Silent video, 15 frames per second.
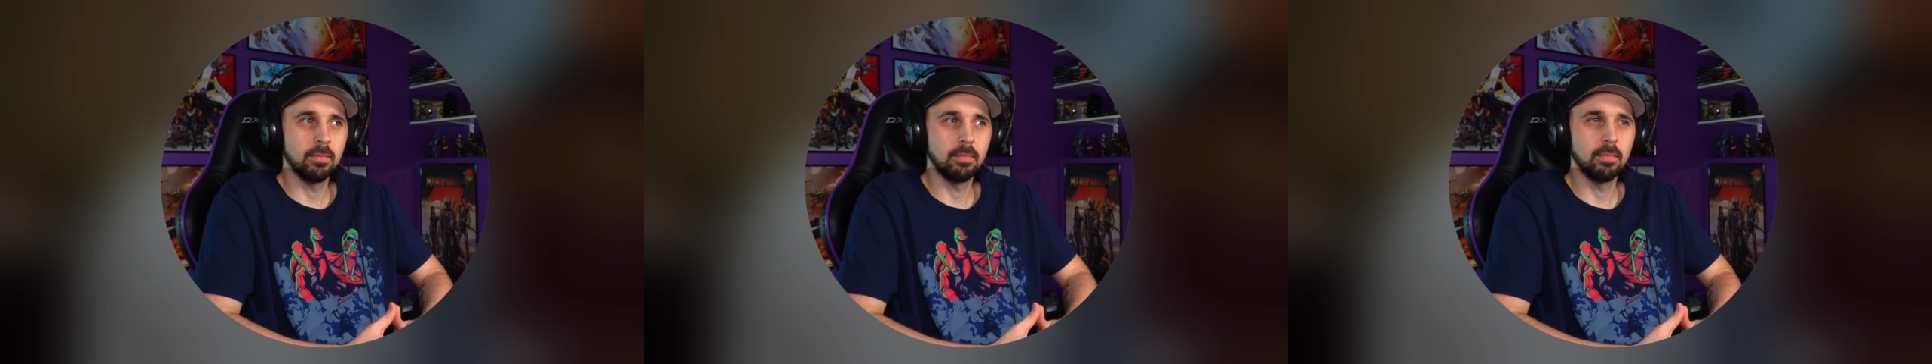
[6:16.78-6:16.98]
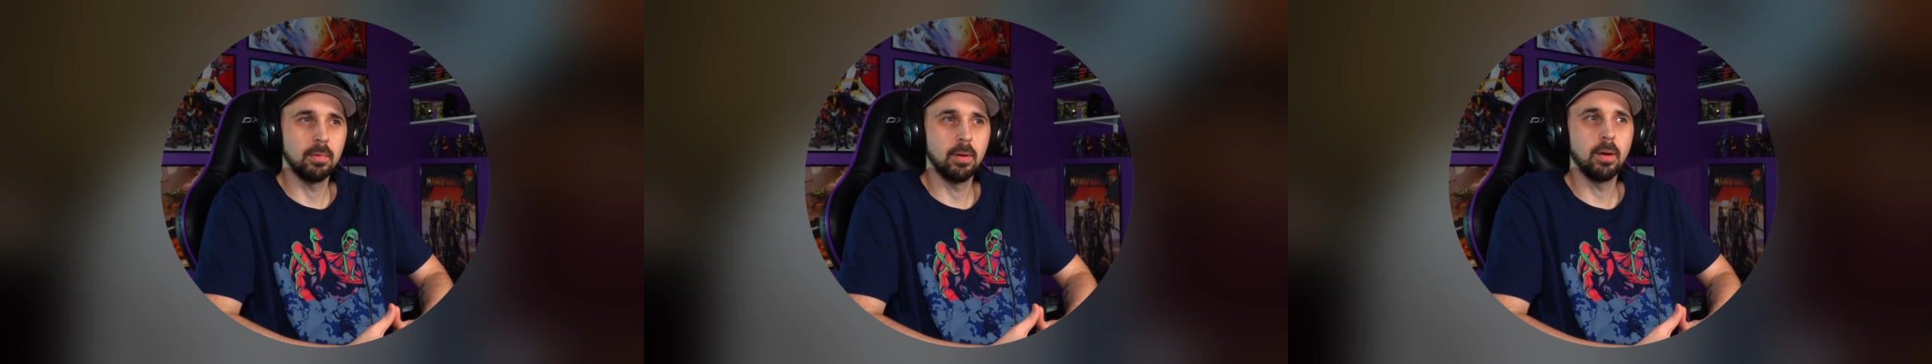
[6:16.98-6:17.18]

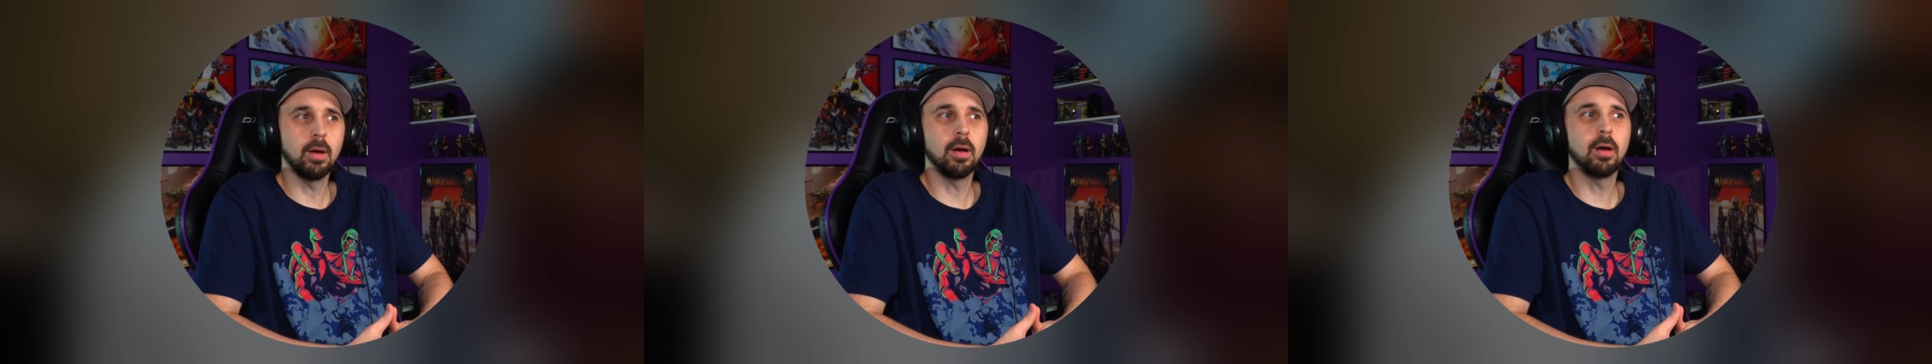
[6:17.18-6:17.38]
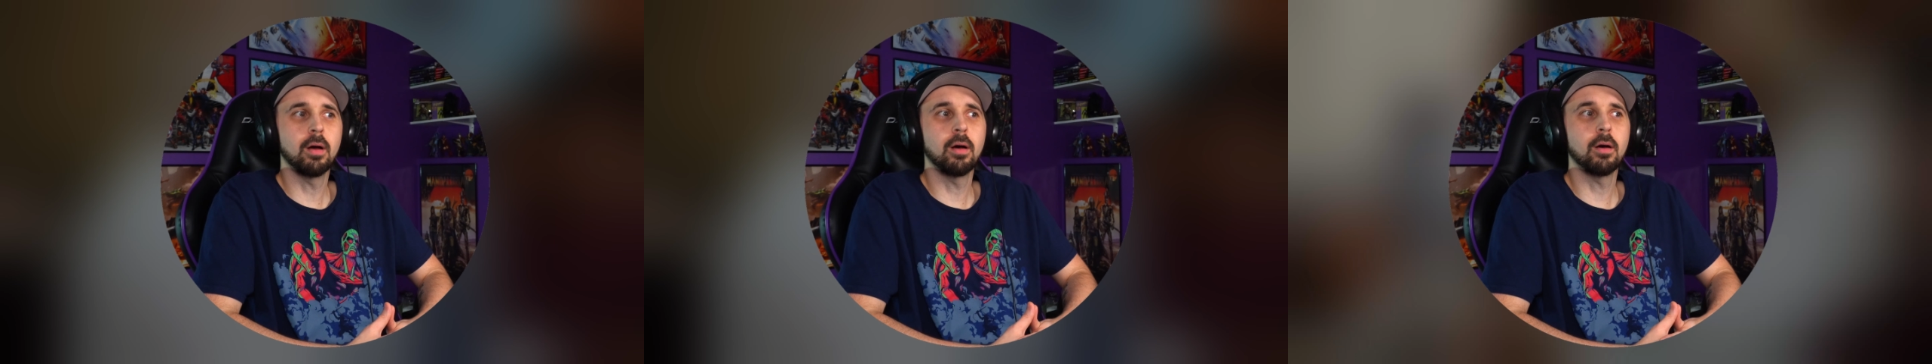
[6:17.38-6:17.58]

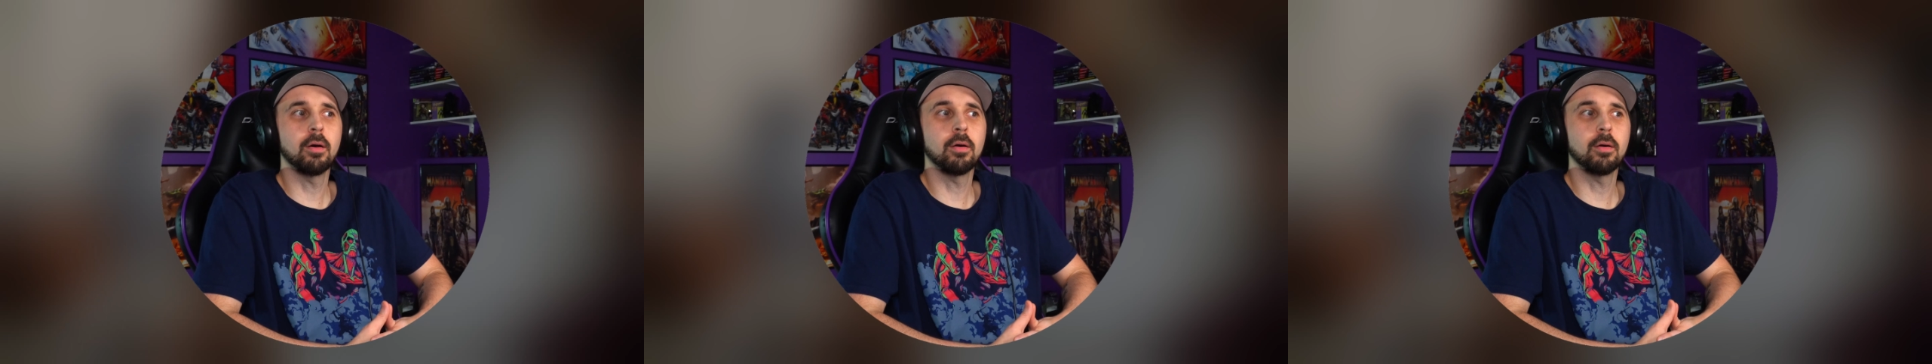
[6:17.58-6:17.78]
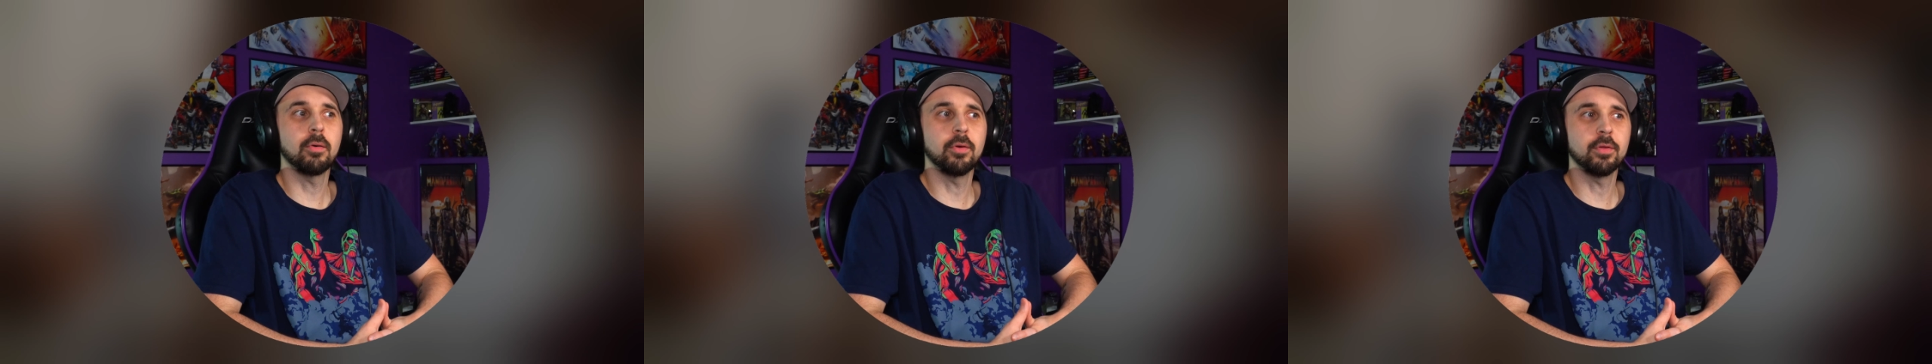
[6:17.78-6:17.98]

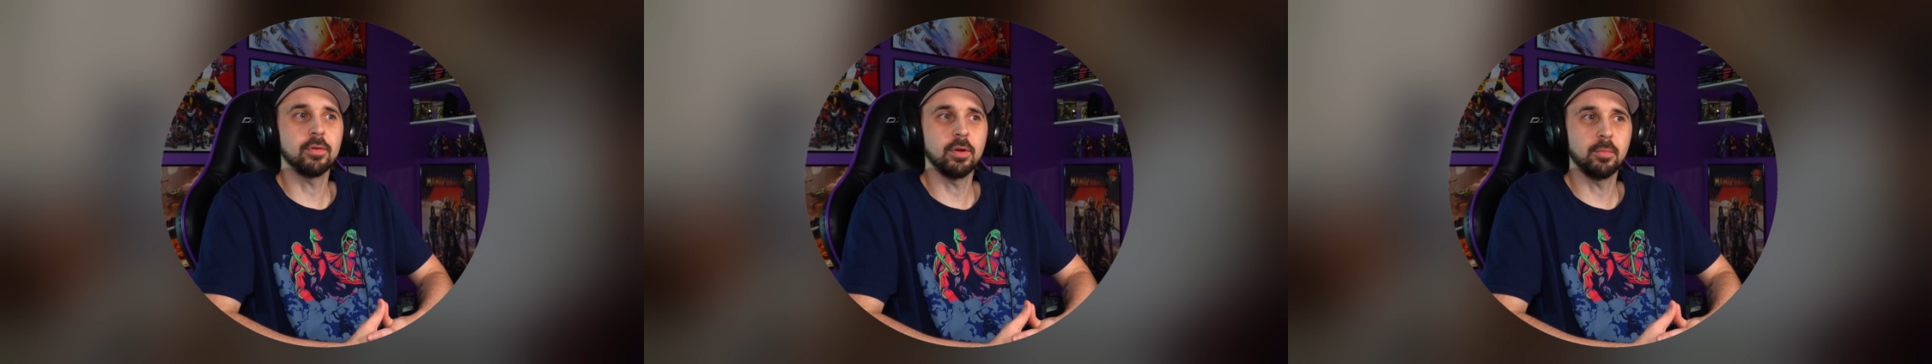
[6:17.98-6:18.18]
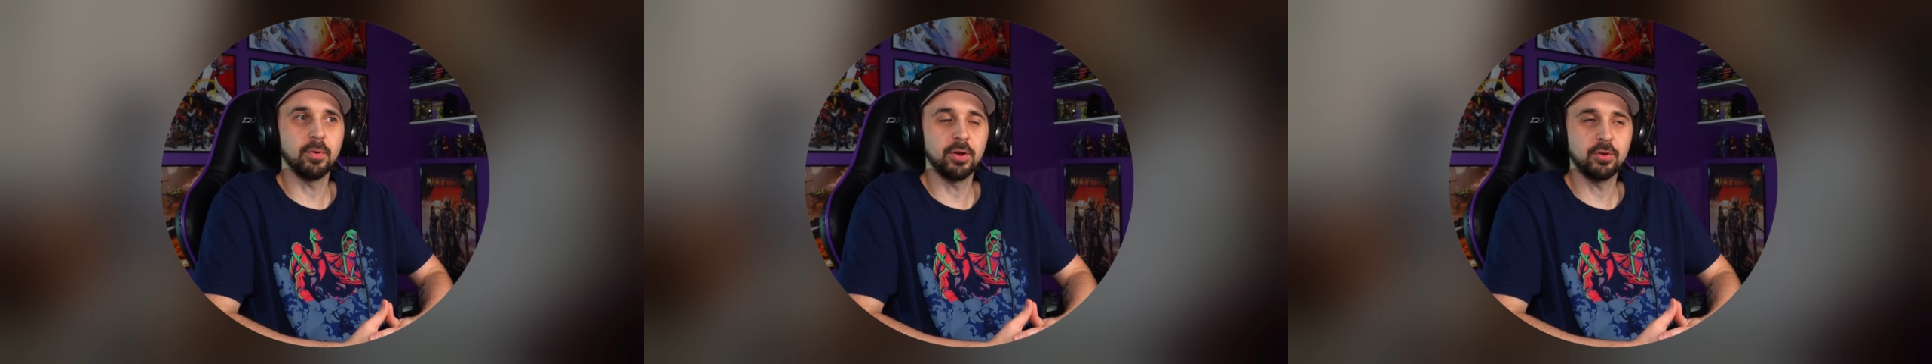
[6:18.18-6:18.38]
Oh, he's
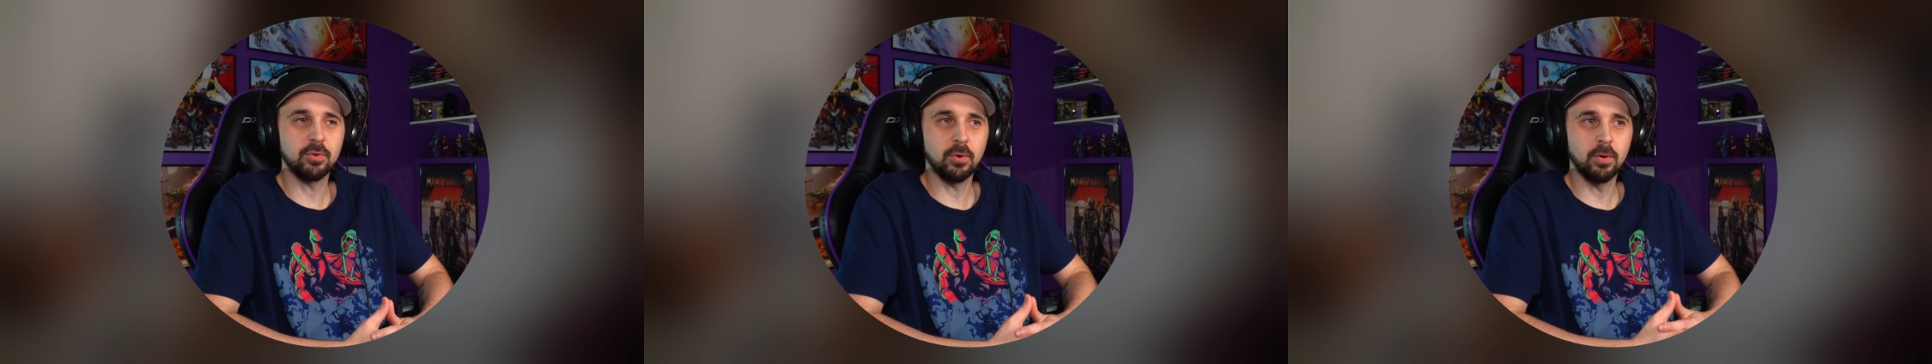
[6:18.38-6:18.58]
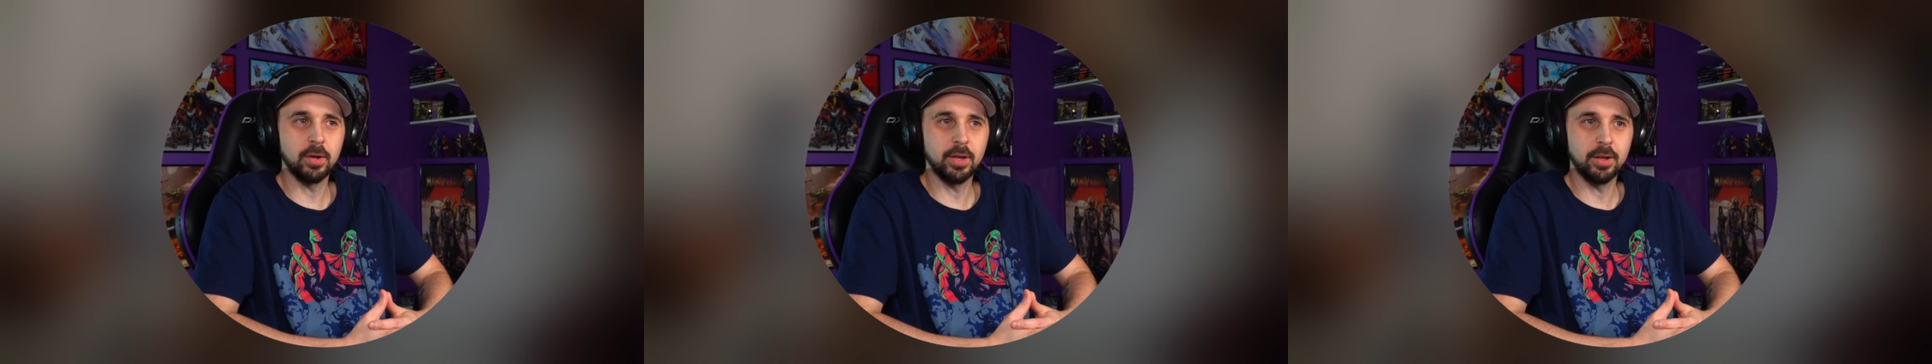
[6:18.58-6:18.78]
going to bring
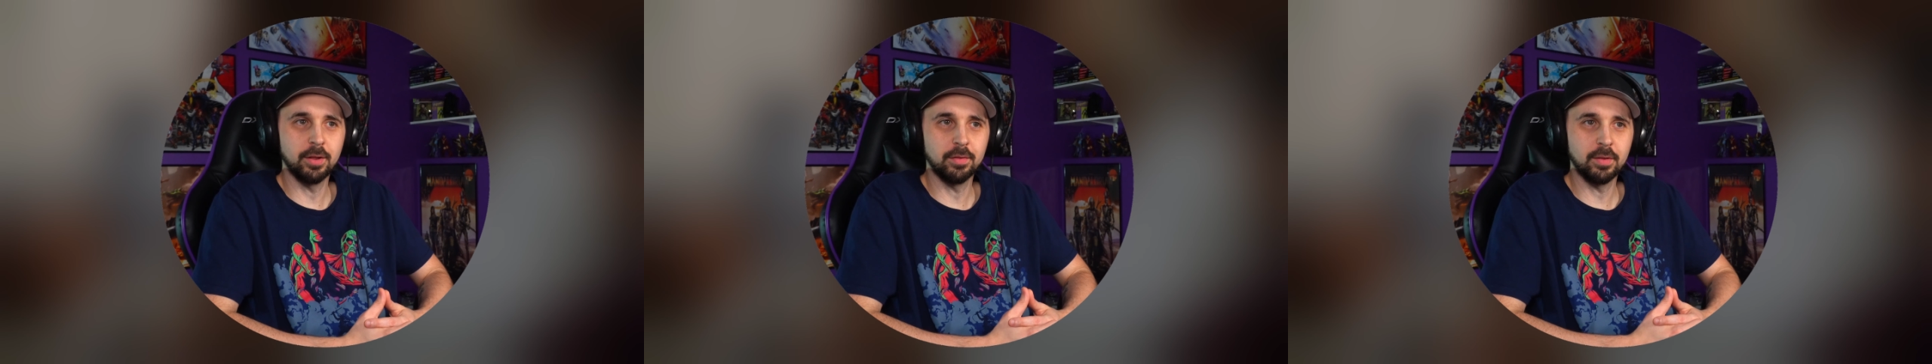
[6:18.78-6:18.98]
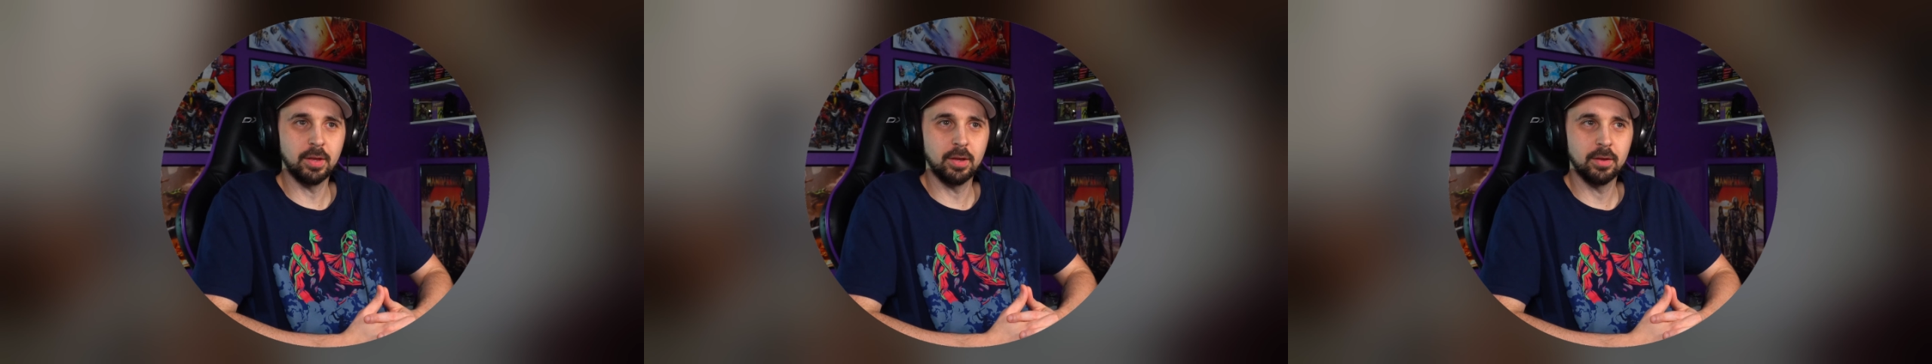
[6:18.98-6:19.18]
Troy in,
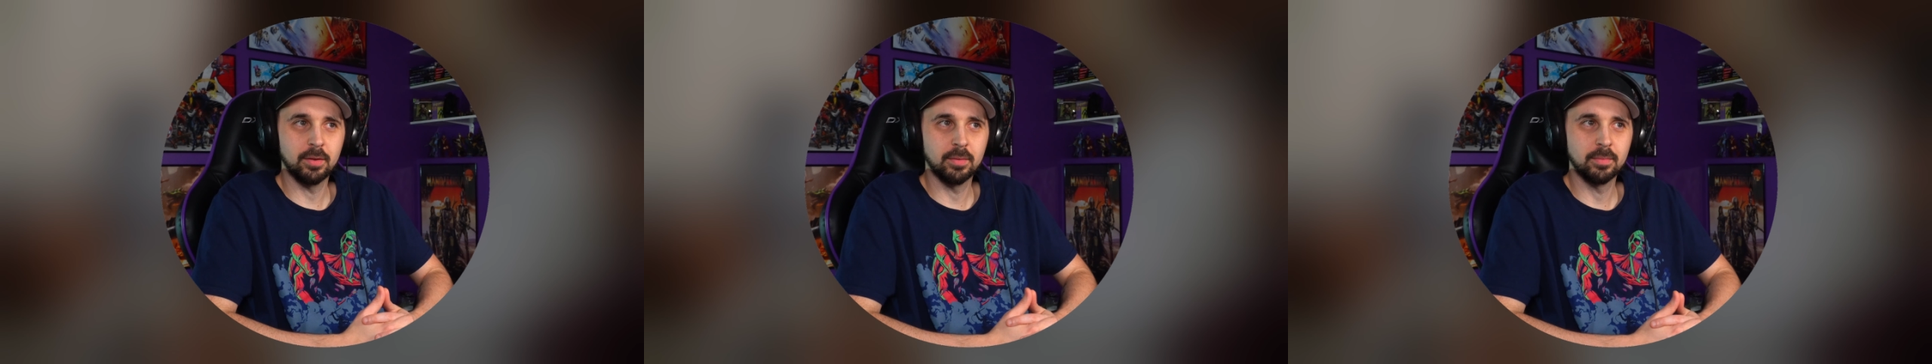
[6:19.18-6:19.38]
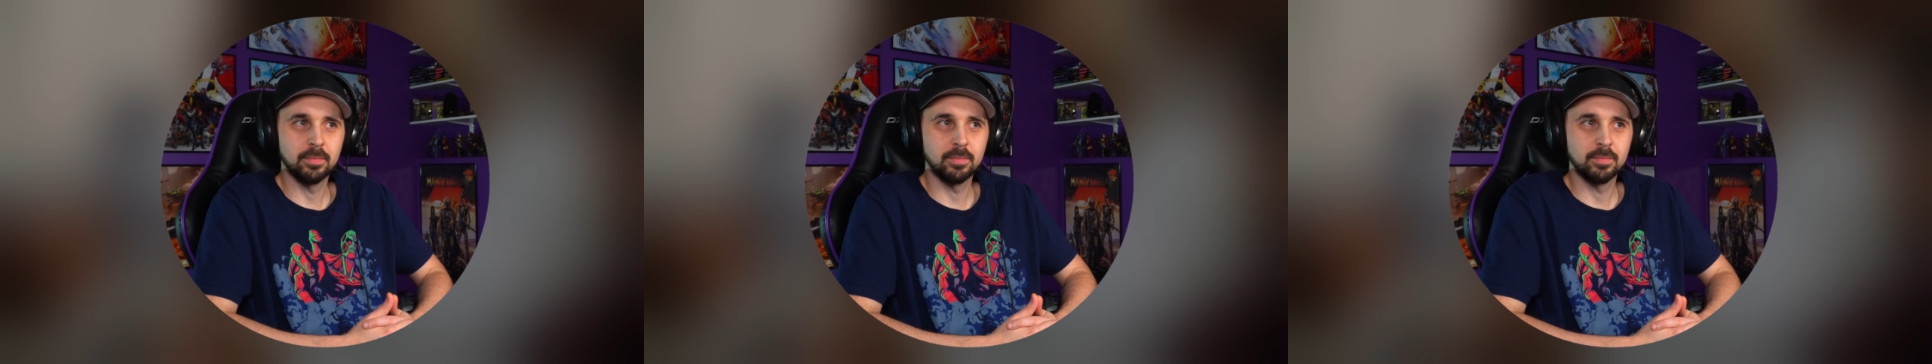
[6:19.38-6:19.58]
is he? At a